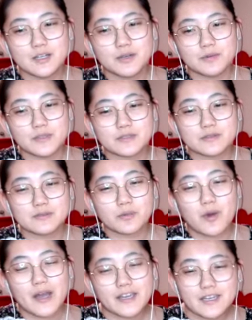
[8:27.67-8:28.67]
was
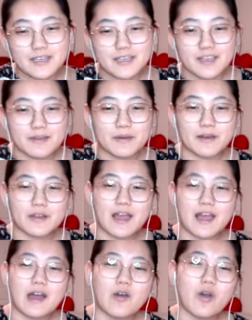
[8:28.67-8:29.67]
whining about
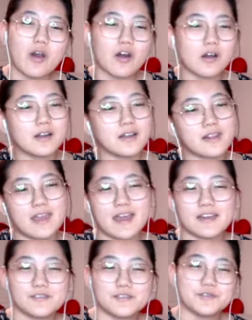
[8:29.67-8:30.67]
how hard they
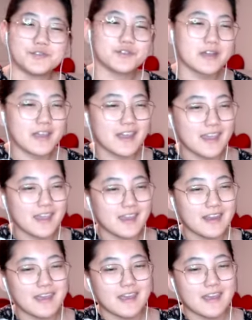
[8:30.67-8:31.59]
had to train,